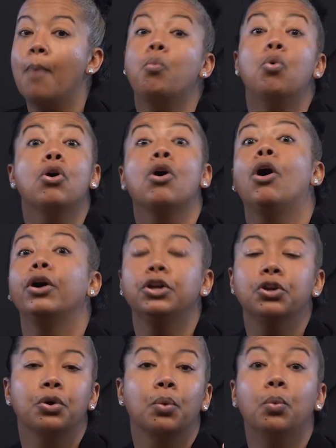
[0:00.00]
We'll call
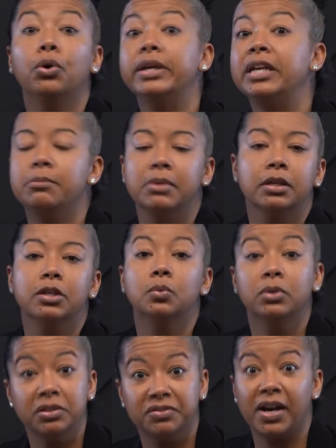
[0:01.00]
you or we'll email you,
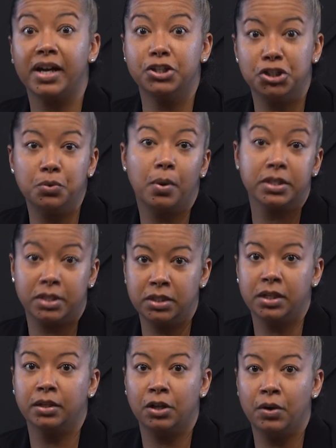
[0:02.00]
we'll advise you once
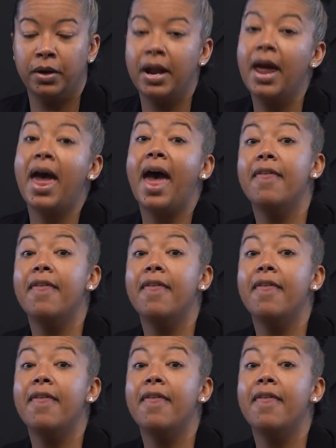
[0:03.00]
it's unloaded.